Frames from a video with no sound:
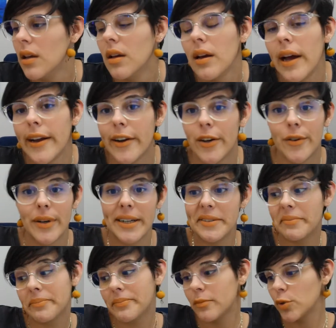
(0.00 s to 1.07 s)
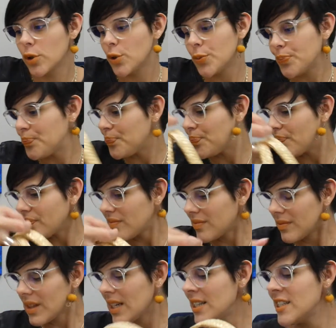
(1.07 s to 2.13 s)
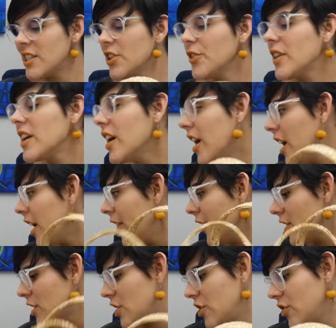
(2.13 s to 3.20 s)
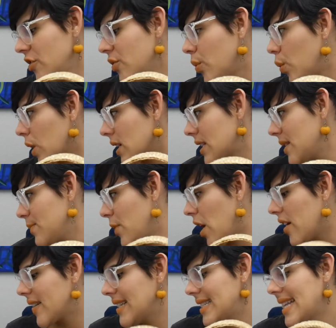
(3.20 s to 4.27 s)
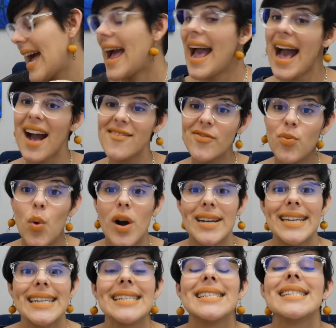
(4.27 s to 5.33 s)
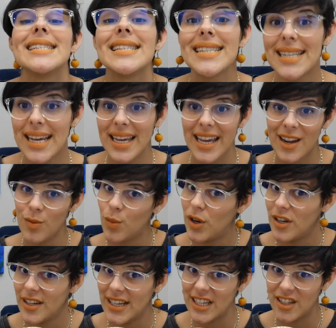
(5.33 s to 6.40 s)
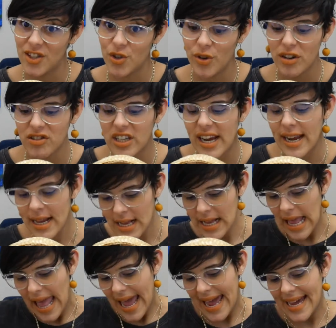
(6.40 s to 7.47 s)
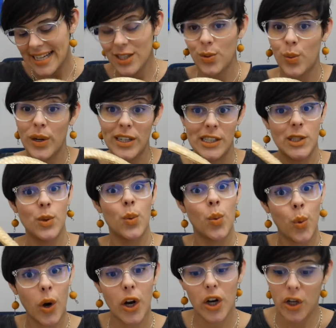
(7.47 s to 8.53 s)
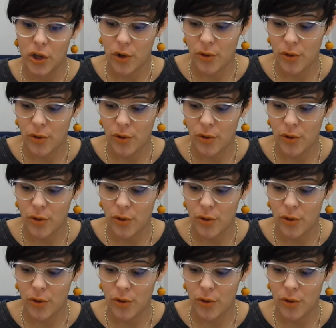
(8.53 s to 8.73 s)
I know, right? Rude. So the other 2 works in progress that I have, one is knitting and one is crochet, and one is work